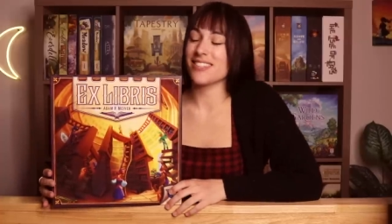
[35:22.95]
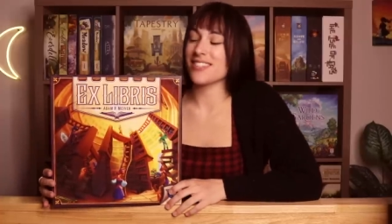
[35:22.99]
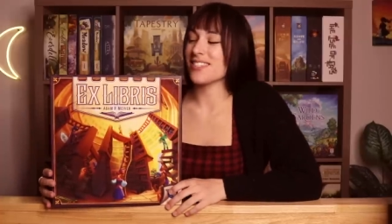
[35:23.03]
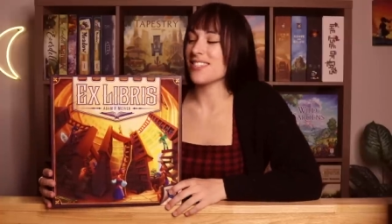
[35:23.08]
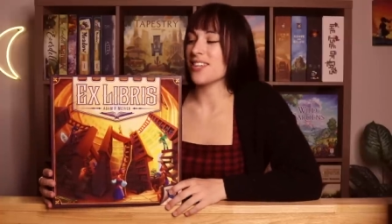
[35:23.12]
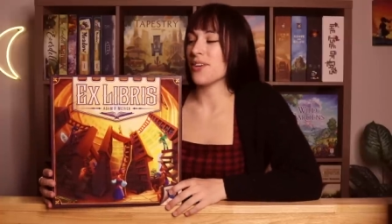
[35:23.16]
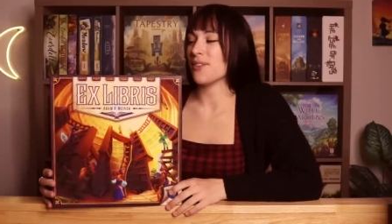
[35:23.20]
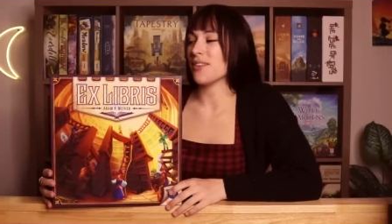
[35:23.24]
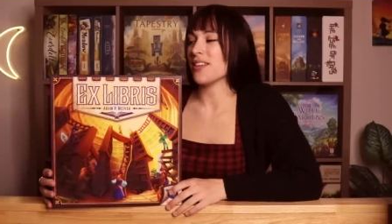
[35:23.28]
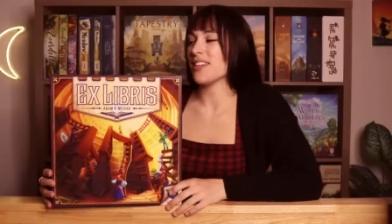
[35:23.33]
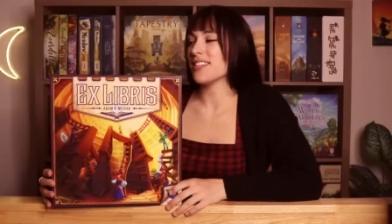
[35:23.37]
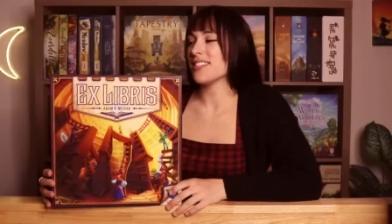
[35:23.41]

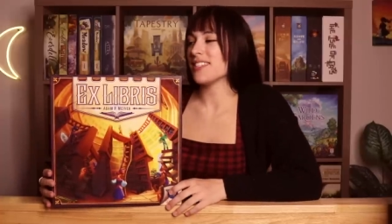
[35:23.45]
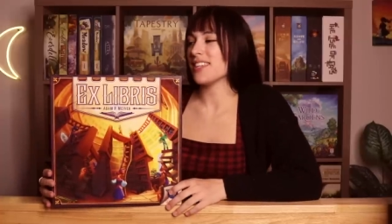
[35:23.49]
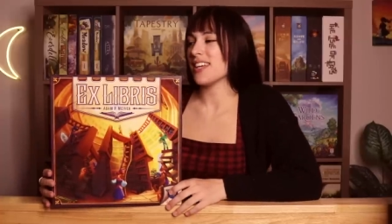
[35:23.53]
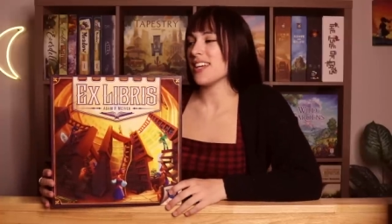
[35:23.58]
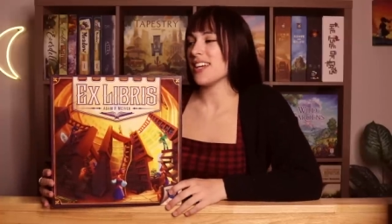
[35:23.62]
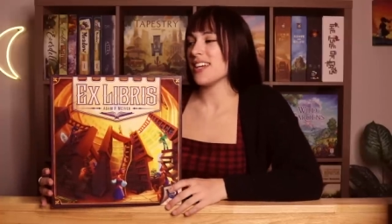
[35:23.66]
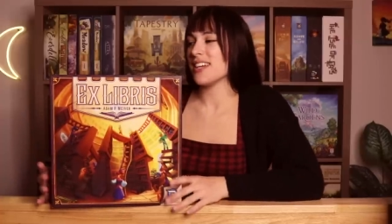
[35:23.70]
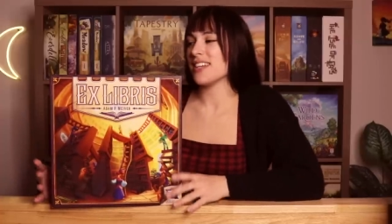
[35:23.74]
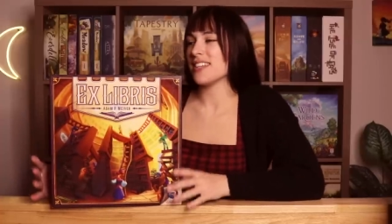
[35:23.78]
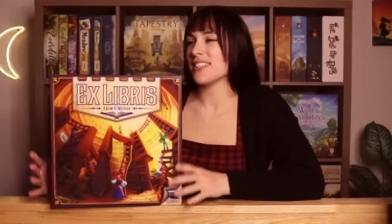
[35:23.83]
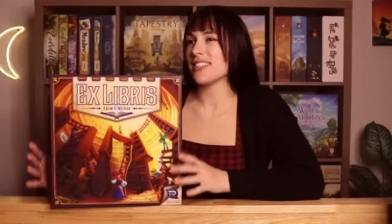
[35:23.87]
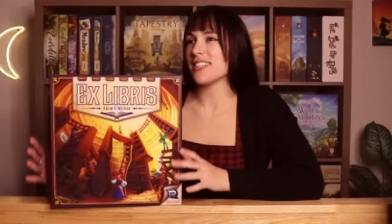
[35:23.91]
So this
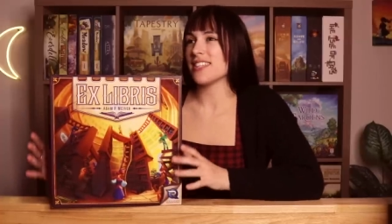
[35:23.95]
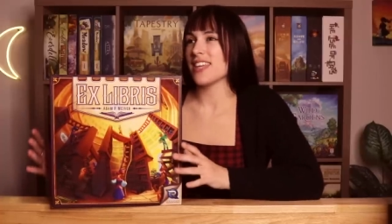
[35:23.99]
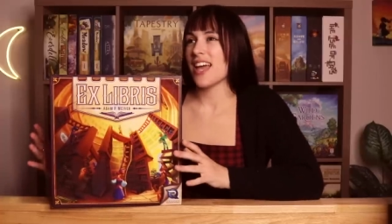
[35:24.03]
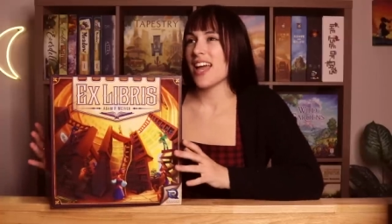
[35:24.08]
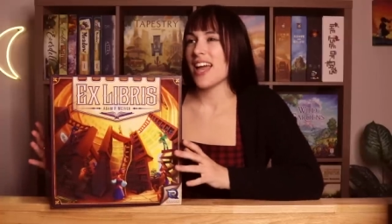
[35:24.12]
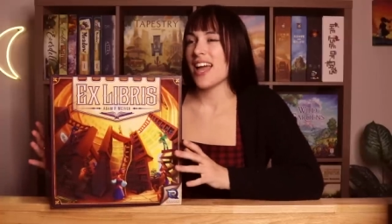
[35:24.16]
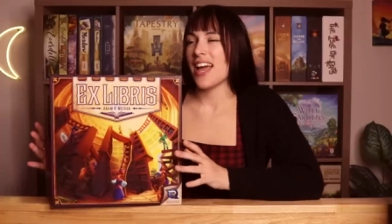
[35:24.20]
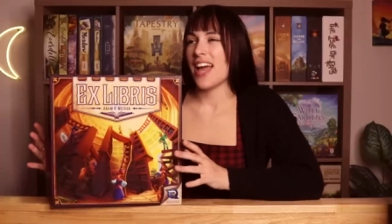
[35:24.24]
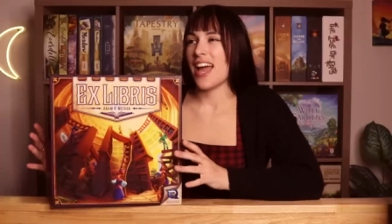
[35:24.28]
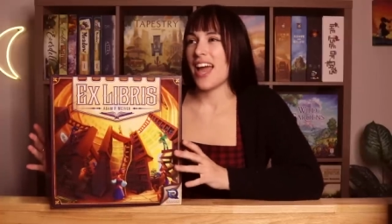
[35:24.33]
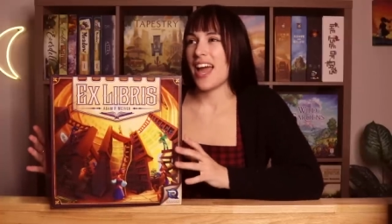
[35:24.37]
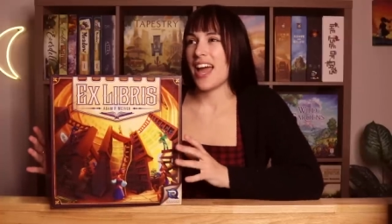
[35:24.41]
is
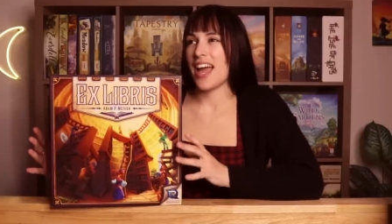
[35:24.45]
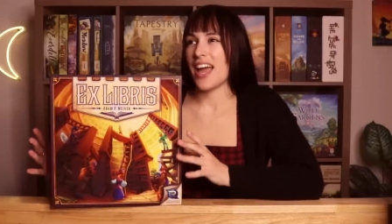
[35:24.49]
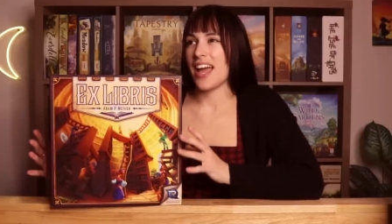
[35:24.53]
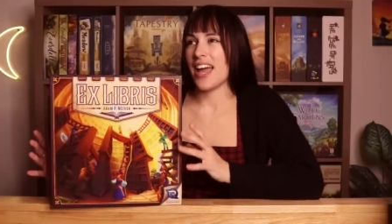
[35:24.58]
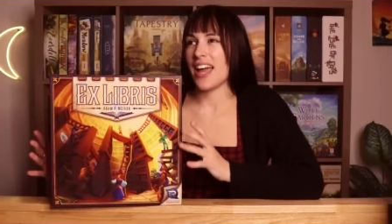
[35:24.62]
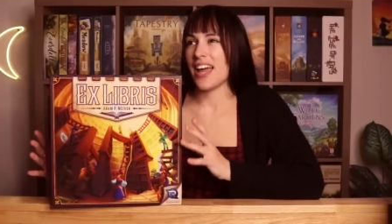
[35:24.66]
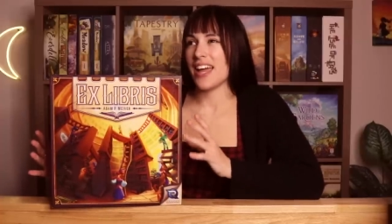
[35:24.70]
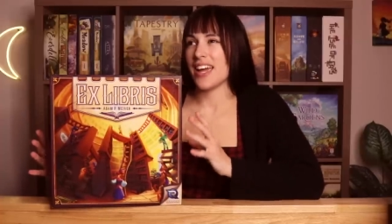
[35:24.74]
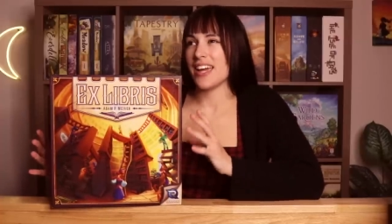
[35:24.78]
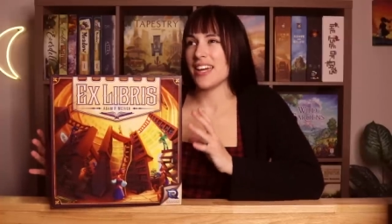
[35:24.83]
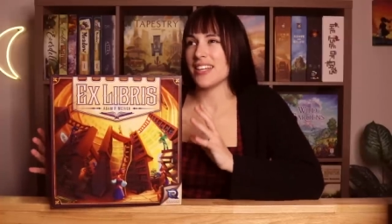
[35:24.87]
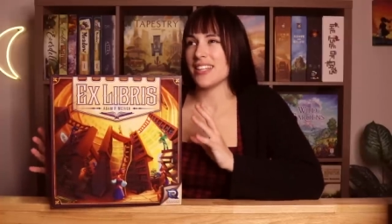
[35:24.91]

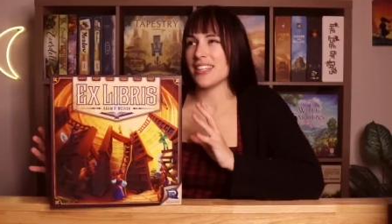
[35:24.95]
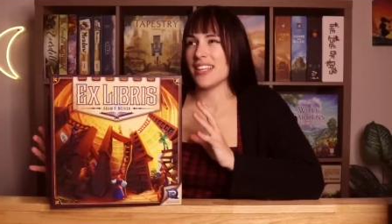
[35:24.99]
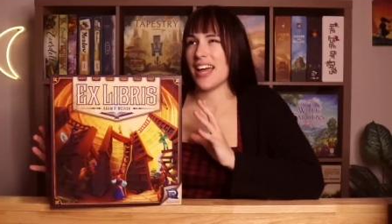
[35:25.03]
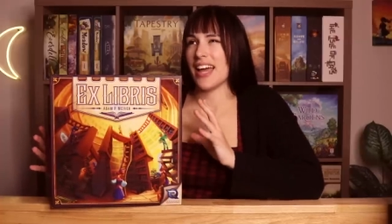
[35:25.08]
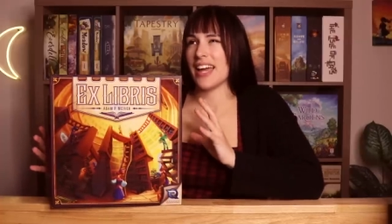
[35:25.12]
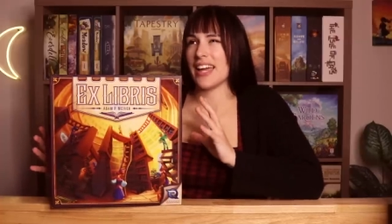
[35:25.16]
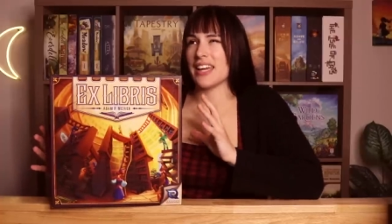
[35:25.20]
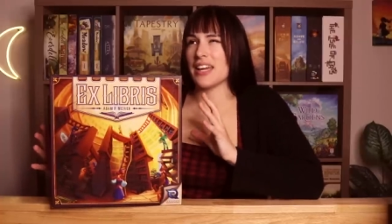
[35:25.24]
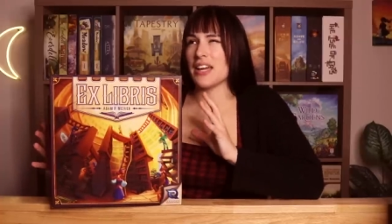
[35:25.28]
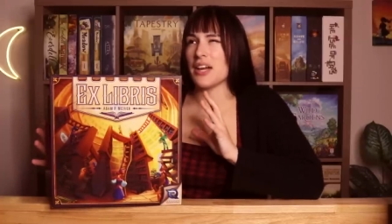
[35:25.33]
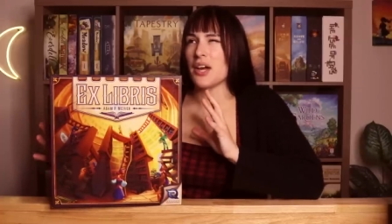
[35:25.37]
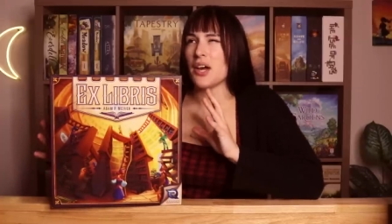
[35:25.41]
a
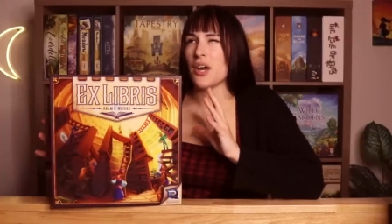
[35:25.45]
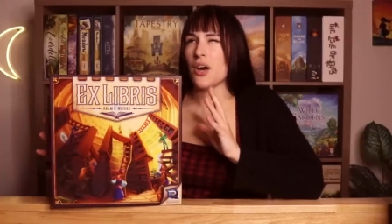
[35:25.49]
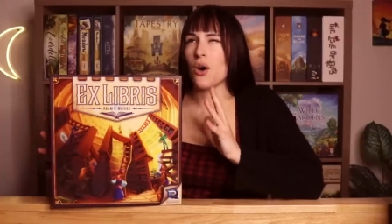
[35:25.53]
like